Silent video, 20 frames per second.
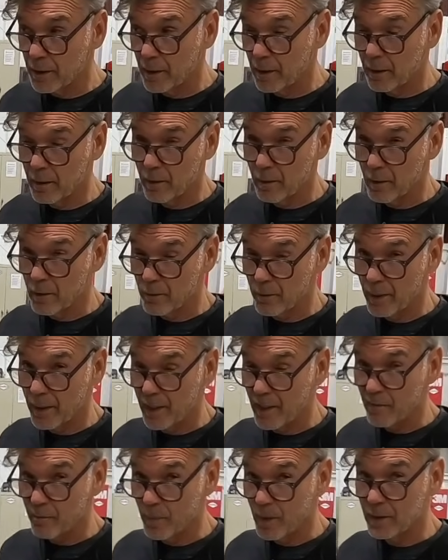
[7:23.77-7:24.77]
in
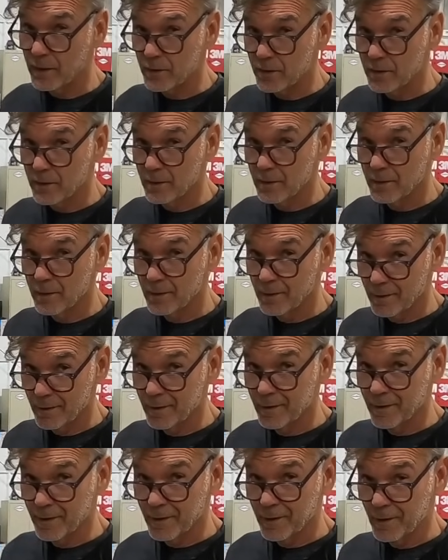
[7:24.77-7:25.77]
3.5 months.
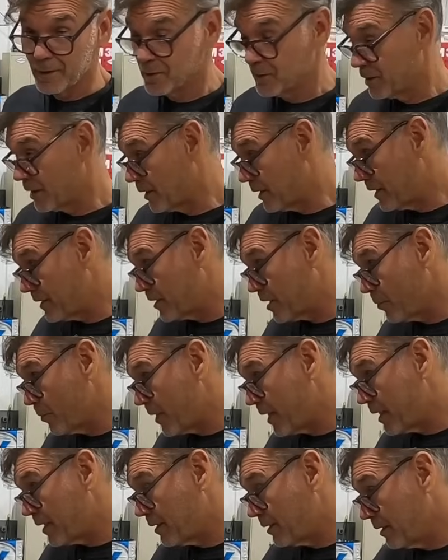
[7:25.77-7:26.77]
So they'd come
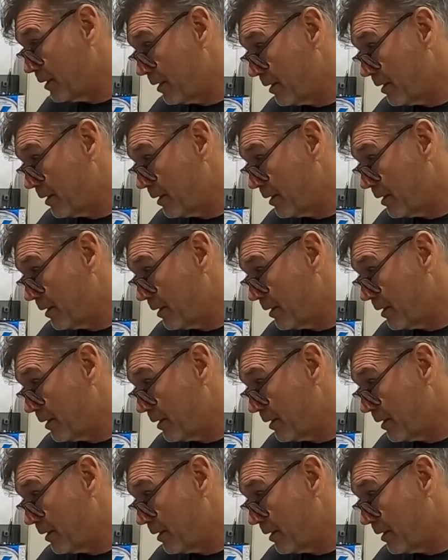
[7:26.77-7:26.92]
in,